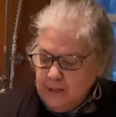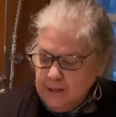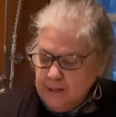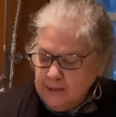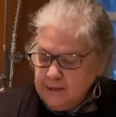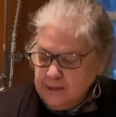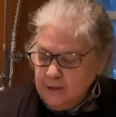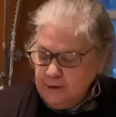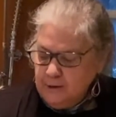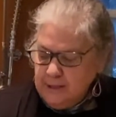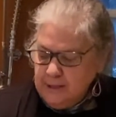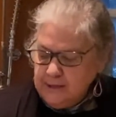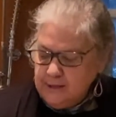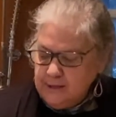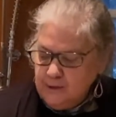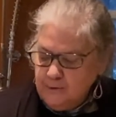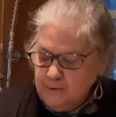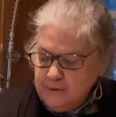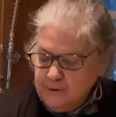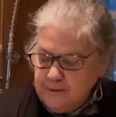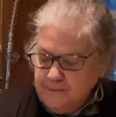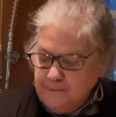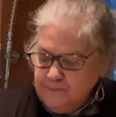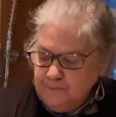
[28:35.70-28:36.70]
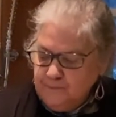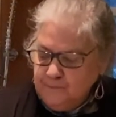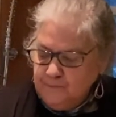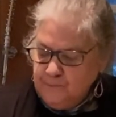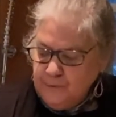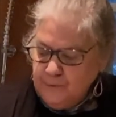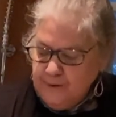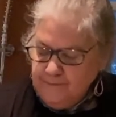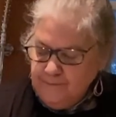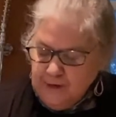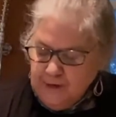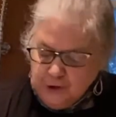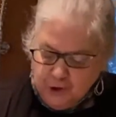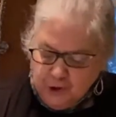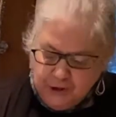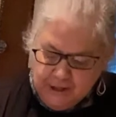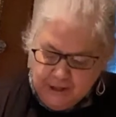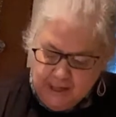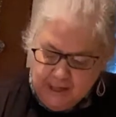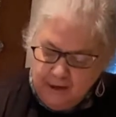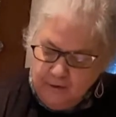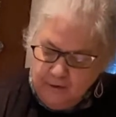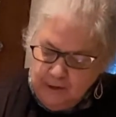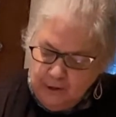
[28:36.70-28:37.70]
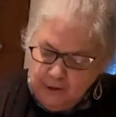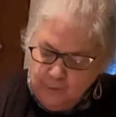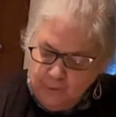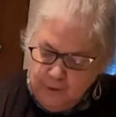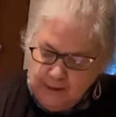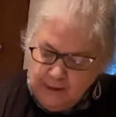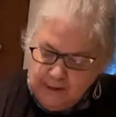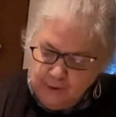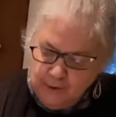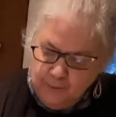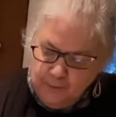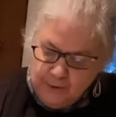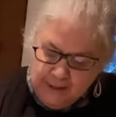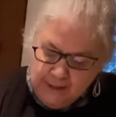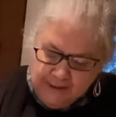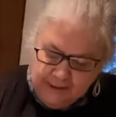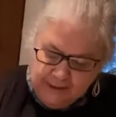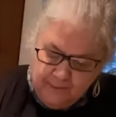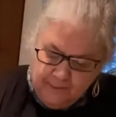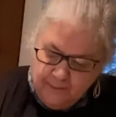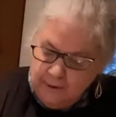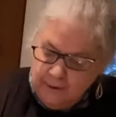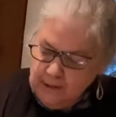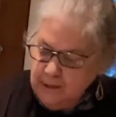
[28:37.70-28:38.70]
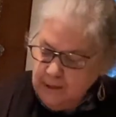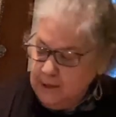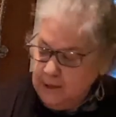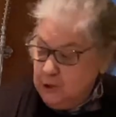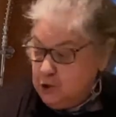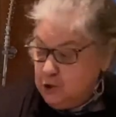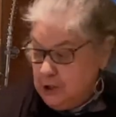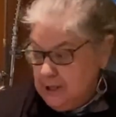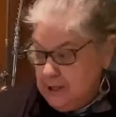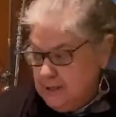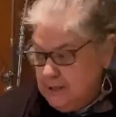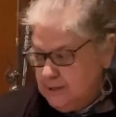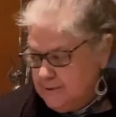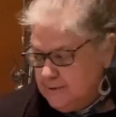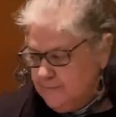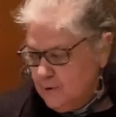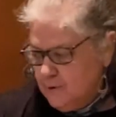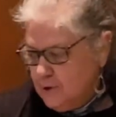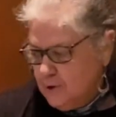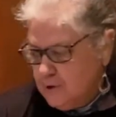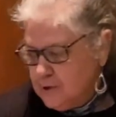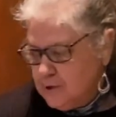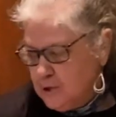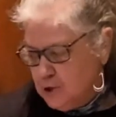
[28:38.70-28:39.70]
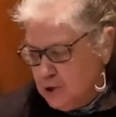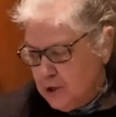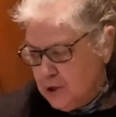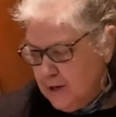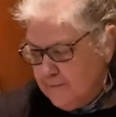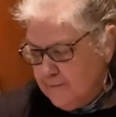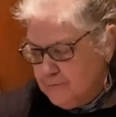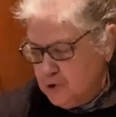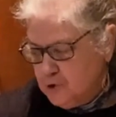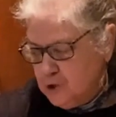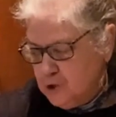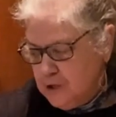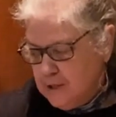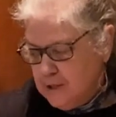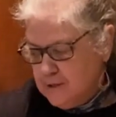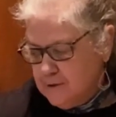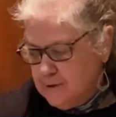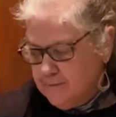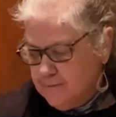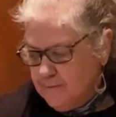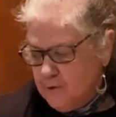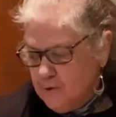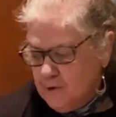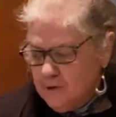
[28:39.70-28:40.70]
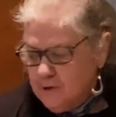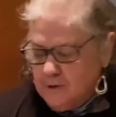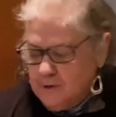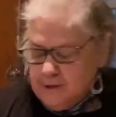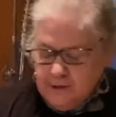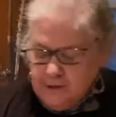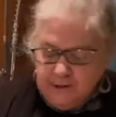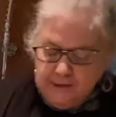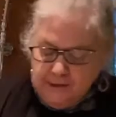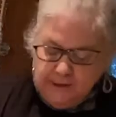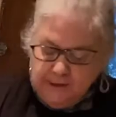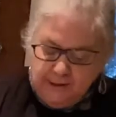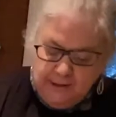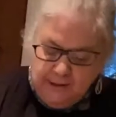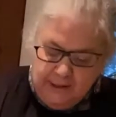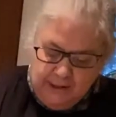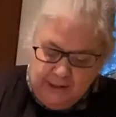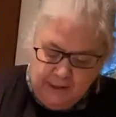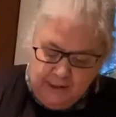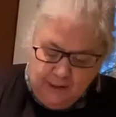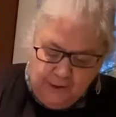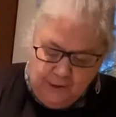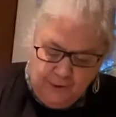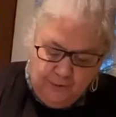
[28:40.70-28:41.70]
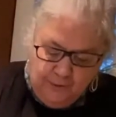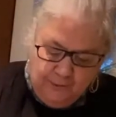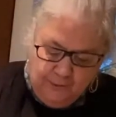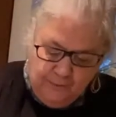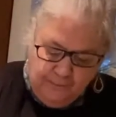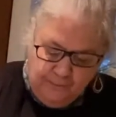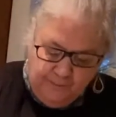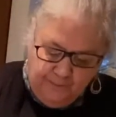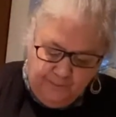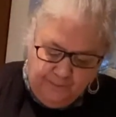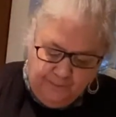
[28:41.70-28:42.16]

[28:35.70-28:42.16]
So let's do some vegetarian ones. We'll get some cheese first, Chef. Cheese first. Thank you.